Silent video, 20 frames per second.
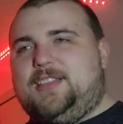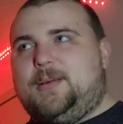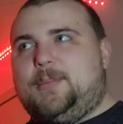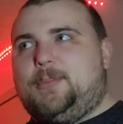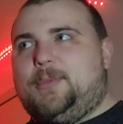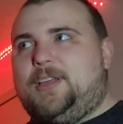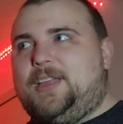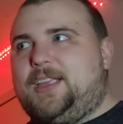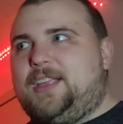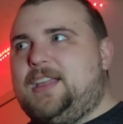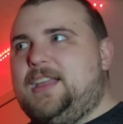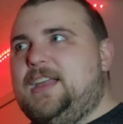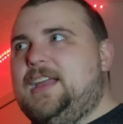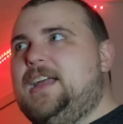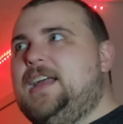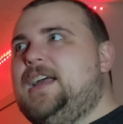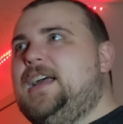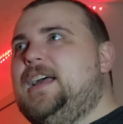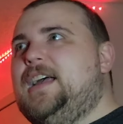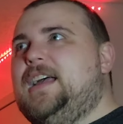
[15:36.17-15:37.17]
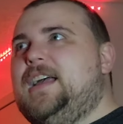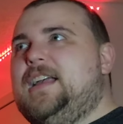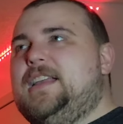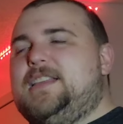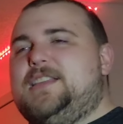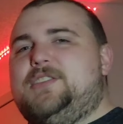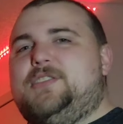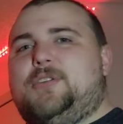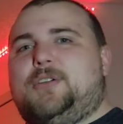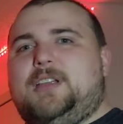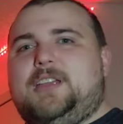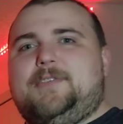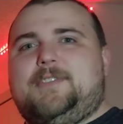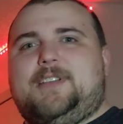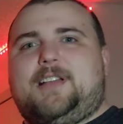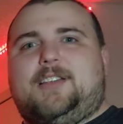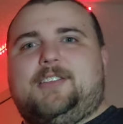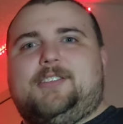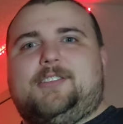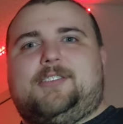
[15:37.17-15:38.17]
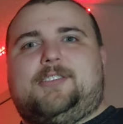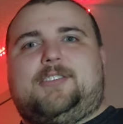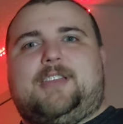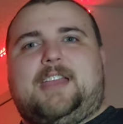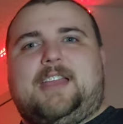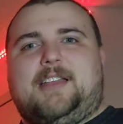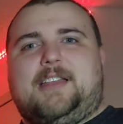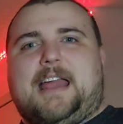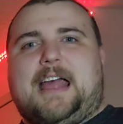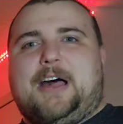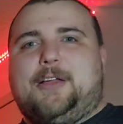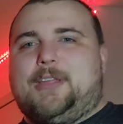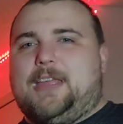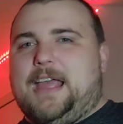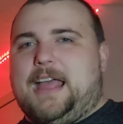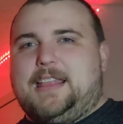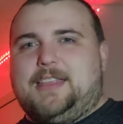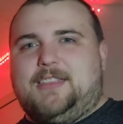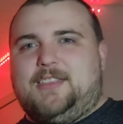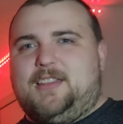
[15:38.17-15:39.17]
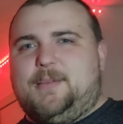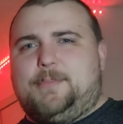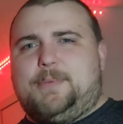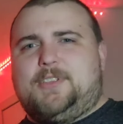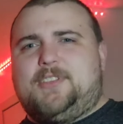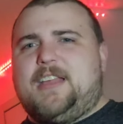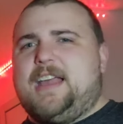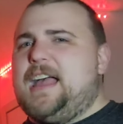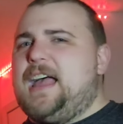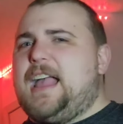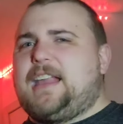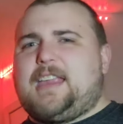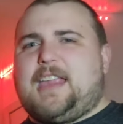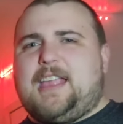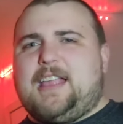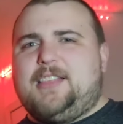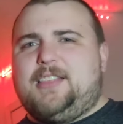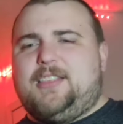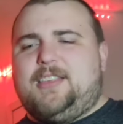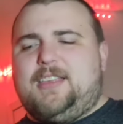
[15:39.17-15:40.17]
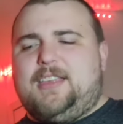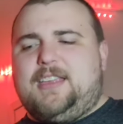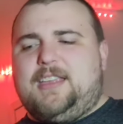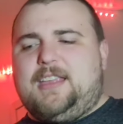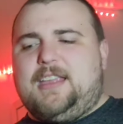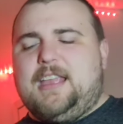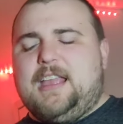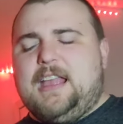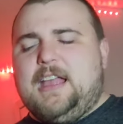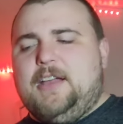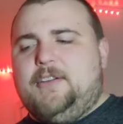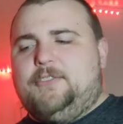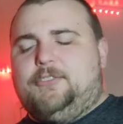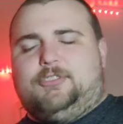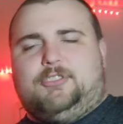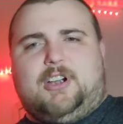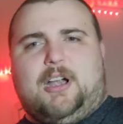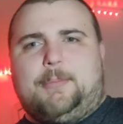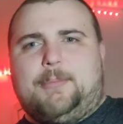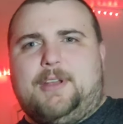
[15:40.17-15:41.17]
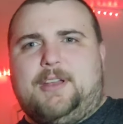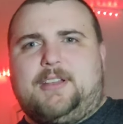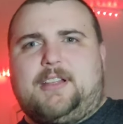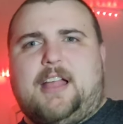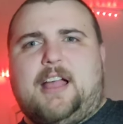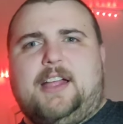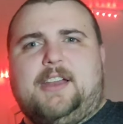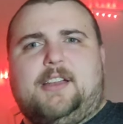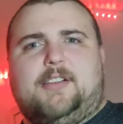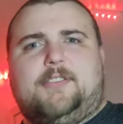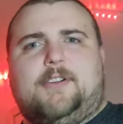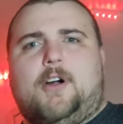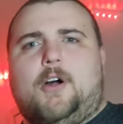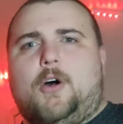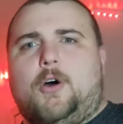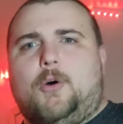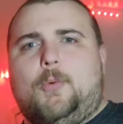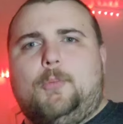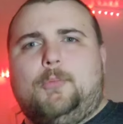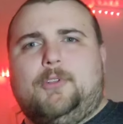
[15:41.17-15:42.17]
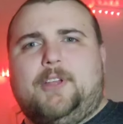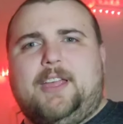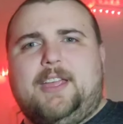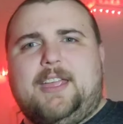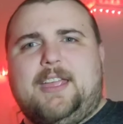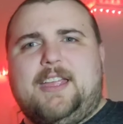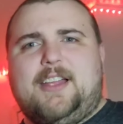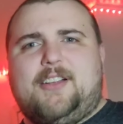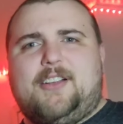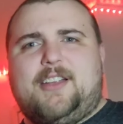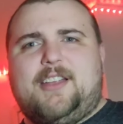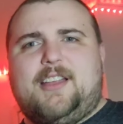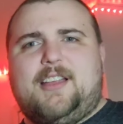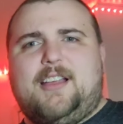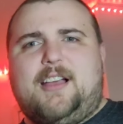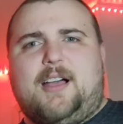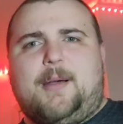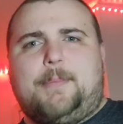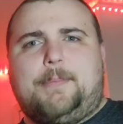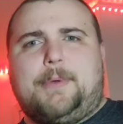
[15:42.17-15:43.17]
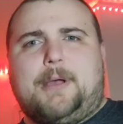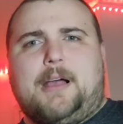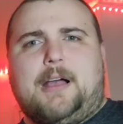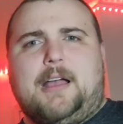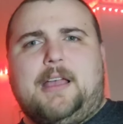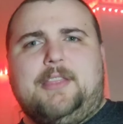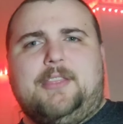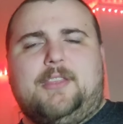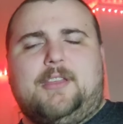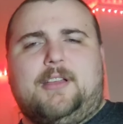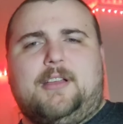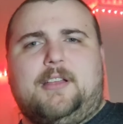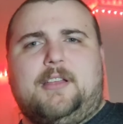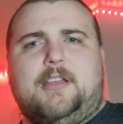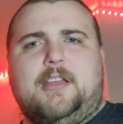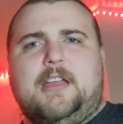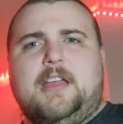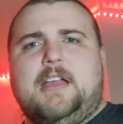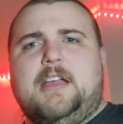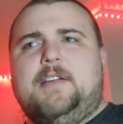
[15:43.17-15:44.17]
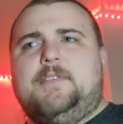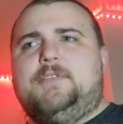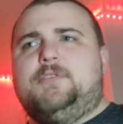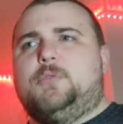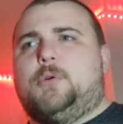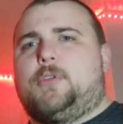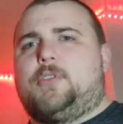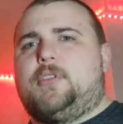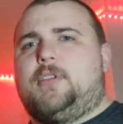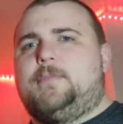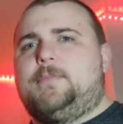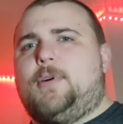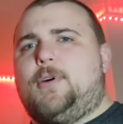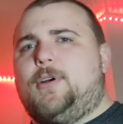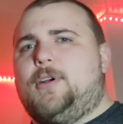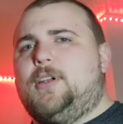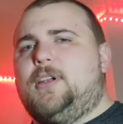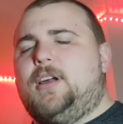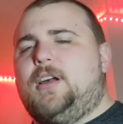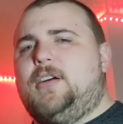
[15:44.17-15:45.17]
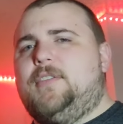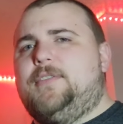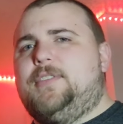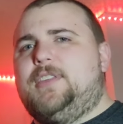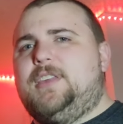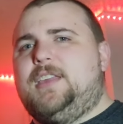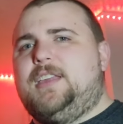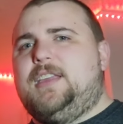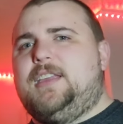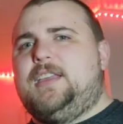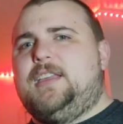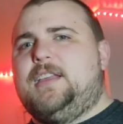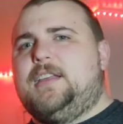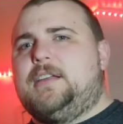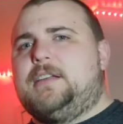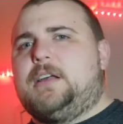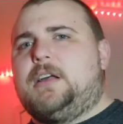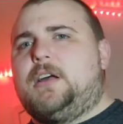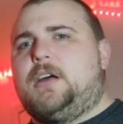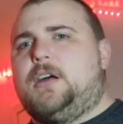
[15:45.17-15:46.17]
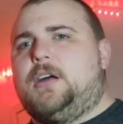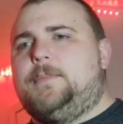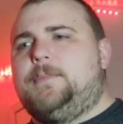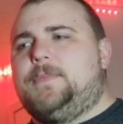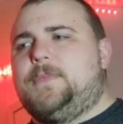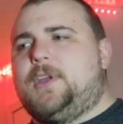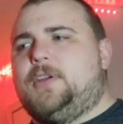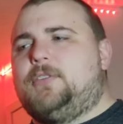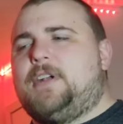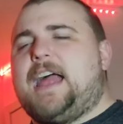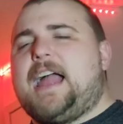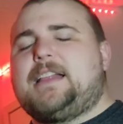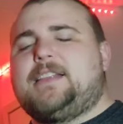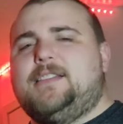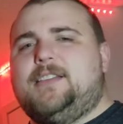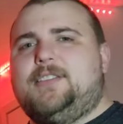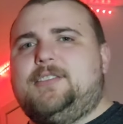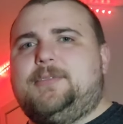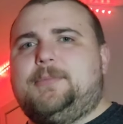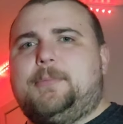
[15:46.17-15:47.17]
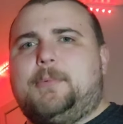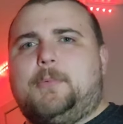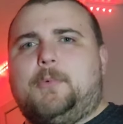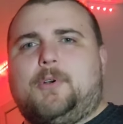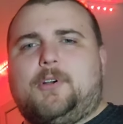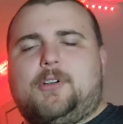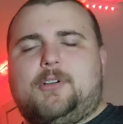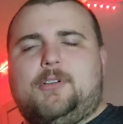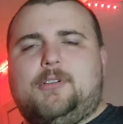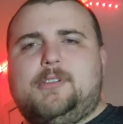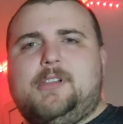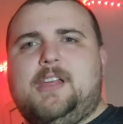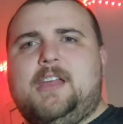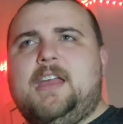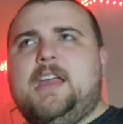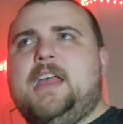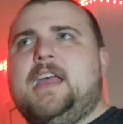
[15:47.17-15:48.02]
them, like, you don't even understand how they ended up attacking the Fremen kind of home area up in the northern part of the Arrakis world.